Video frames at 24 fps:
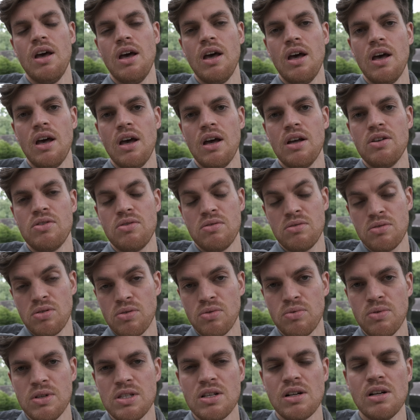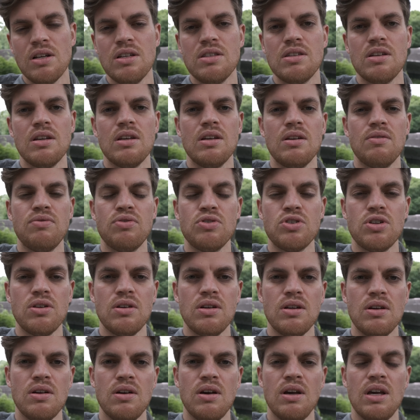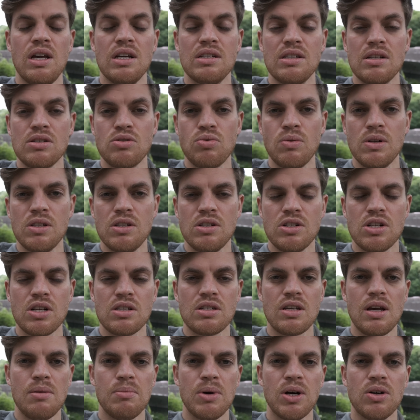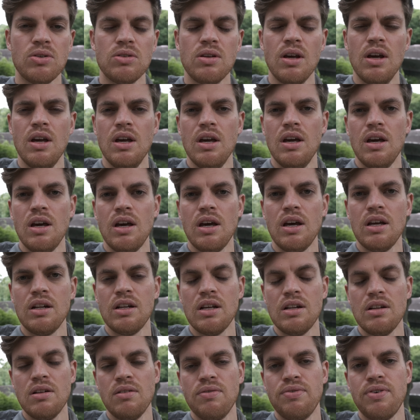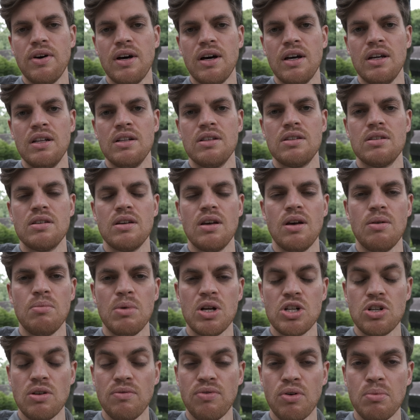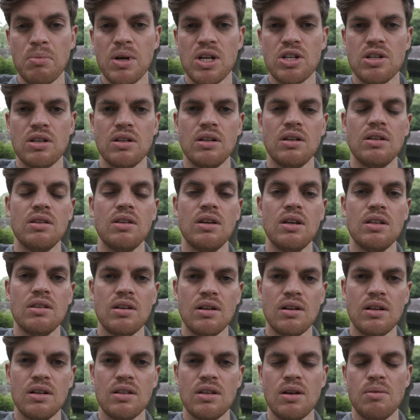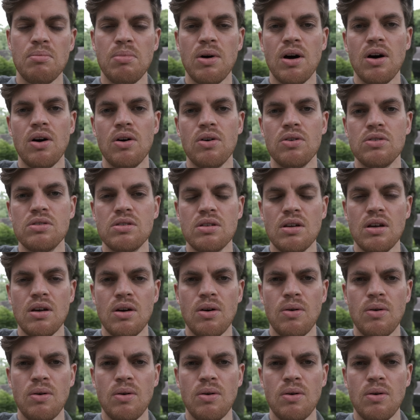And so recently the Fuji X-S20 just came out, and I didn't find much information in the internet about